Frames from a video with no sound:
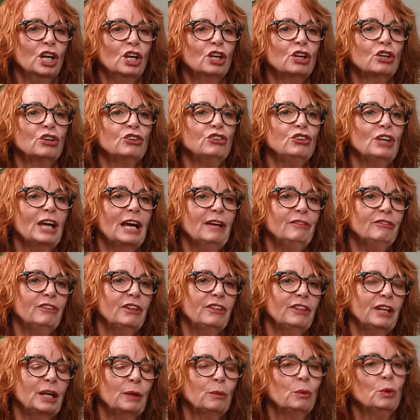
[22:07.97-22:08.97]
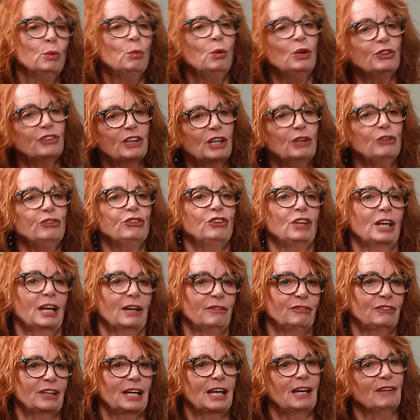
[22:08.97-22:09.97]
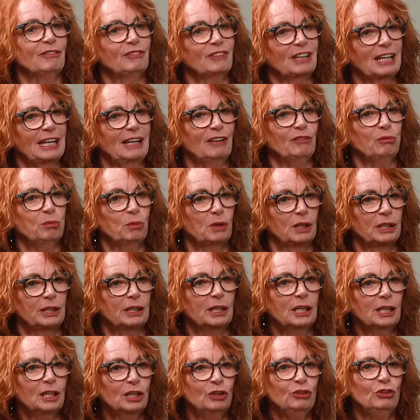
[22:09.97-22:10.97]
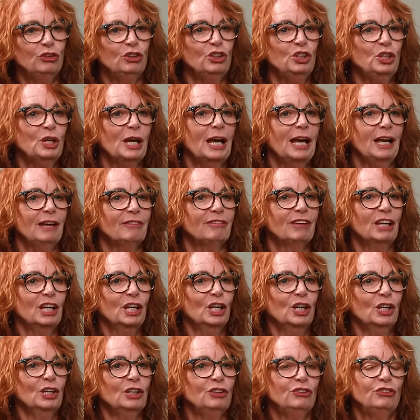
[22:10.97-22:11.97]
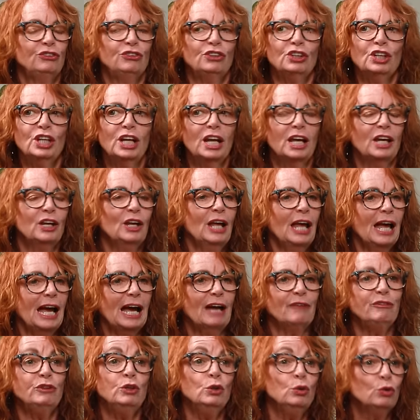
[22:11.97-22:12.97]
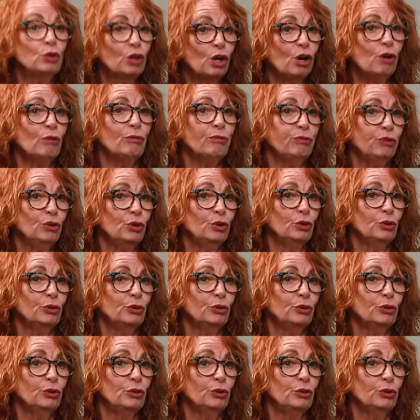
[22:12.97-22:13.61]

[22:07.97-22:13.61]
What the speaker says: Because you have to think, well, what else do you have to have one? Have you got food?